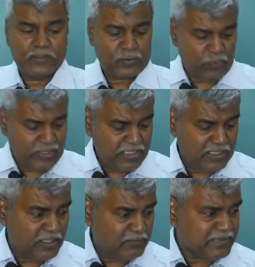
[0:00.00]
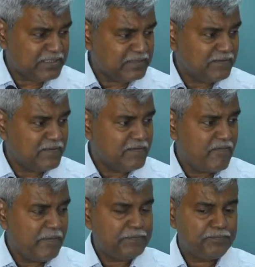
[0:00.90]
So one day he comes
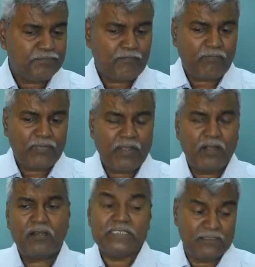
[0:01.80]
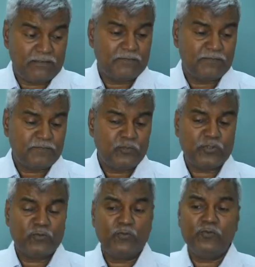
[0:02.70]
Instead,
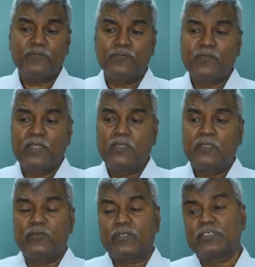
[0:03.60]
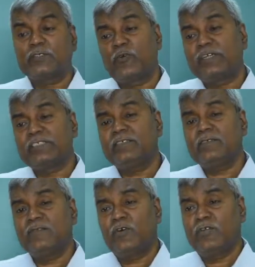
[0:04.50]
what you do, you take a square
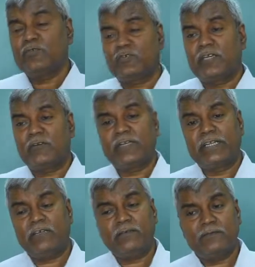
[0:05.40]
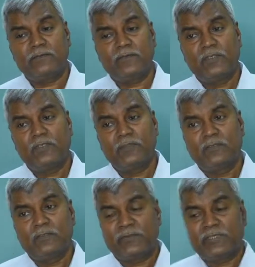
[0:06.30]
sheet where to write our data.
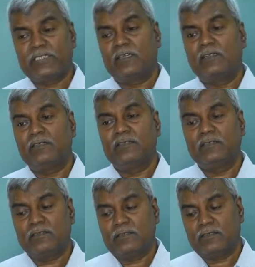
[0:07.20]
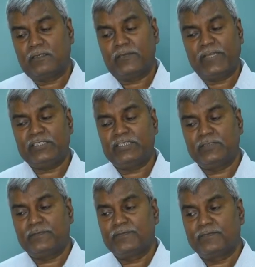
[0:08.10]
It's basically a
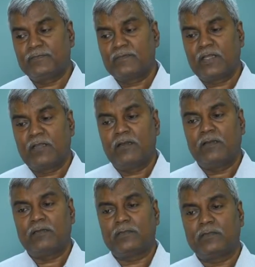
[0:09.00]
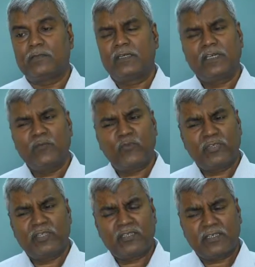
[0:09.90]
page, little more
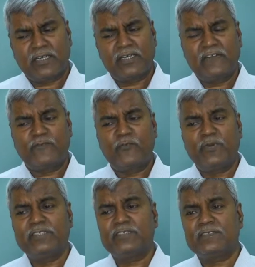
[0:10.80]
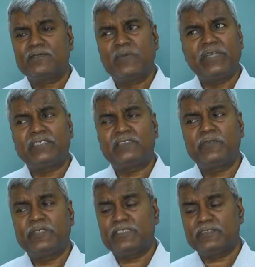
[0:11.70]
than the current A4 pages, maybe
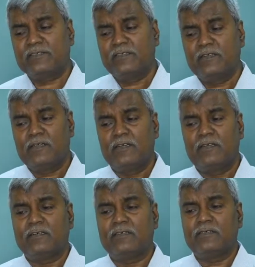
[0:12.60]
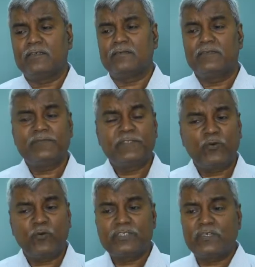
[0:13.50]
A3 pages, 50
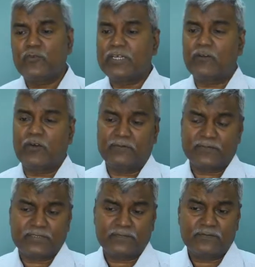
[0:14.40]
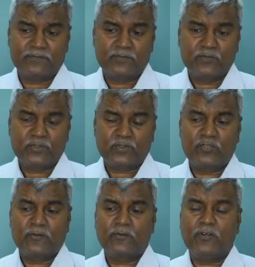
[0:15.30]
rows and 20 columns. So
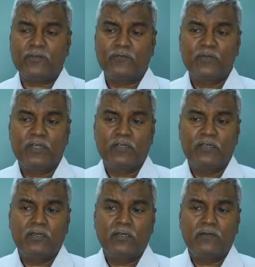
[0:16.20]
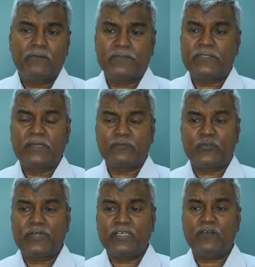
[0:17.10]
we have got 50 times
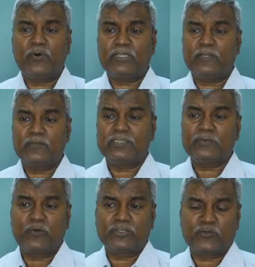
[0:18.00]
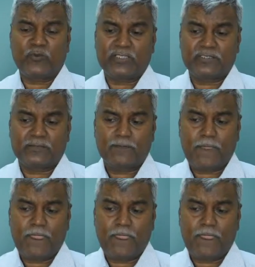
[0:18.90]
20, 1000 small squares.